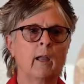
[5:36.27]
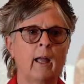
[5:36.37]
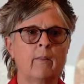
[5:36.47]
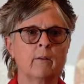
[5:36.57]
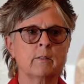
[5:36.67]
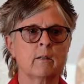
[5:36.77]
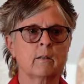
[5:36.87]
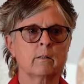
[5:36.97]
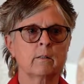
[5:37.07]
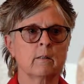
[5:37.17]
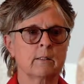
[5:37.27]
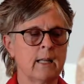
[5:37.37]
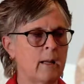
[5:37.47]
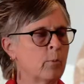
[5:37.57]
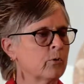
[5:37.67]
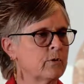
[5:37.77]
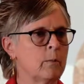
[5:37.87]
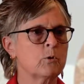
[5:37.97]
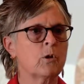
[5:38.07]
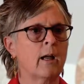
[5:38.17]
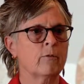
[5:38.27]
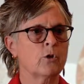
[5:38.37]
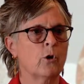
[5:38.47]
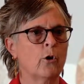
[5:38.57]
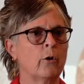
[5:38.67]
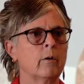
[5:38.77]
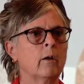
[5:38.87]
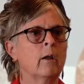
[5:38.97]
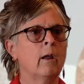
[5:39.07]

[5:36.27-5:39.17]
and the table seems to have turned.